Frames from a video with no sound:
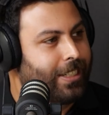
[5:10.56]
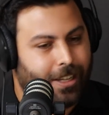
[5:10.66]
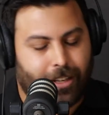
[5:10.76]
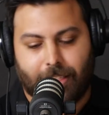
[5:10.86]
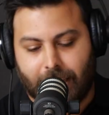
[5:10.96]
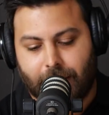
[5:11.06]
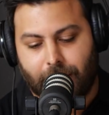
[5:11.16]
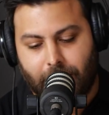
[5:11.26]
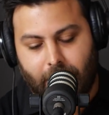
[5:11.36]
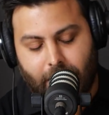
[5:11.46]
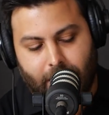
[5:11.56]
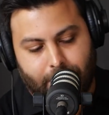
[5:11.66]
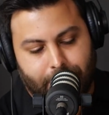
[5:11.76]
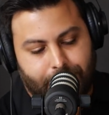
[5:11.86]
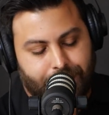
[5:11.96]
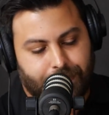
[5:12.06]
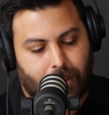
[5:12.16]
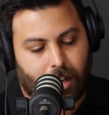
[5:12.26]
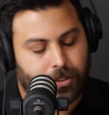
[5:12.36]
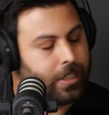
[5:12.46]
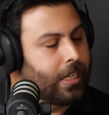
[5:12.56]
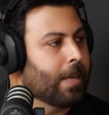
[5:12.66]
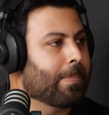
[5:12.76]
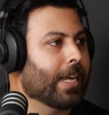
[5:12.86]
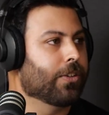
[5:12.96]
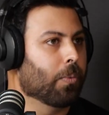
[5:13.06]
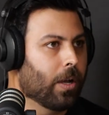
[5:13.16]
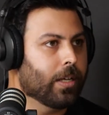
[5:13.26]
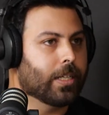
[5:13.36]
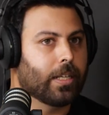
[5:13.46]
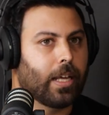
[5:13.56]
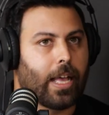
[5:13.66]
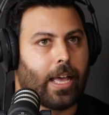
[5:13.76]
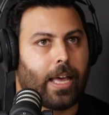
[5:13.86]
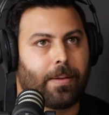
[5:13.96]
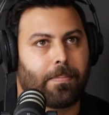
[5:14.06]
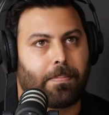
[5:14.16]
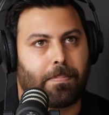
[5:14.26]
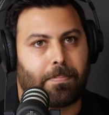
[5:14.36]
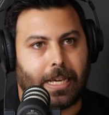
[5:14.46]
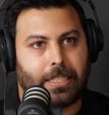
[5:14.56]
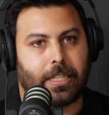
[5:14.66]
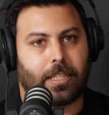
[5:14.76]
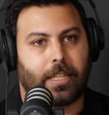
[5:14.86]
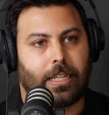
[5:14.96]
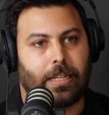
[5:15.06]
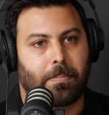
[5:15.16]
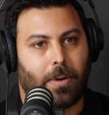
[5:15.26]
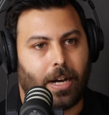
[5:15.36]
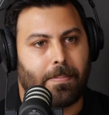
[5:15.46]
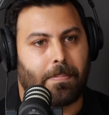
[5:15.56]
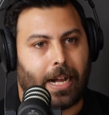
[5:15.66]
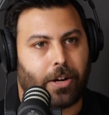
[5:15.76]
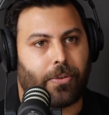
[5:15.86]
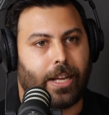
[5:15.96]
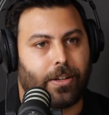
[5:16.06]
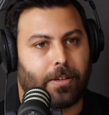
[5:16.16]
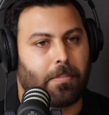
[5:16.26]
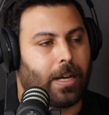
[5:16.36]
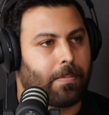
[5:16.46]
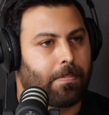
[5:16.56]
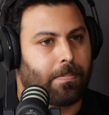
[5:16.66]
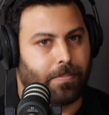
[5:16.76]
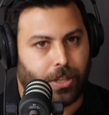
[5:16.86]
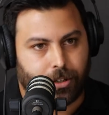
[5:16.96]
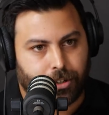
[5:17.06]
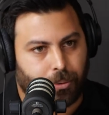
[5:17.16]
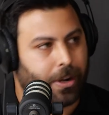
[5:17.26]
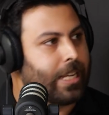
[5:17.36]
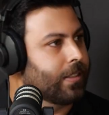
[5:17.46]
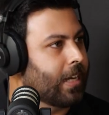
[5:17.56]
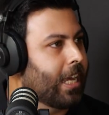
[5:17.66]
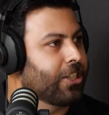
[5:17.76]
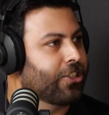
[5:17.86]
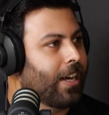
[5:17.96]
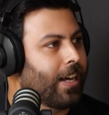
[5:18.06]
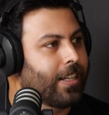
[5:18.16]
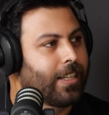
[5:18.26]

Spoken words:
No, thank you. I was looking to get back into work, and basically my background and my degree is in HR.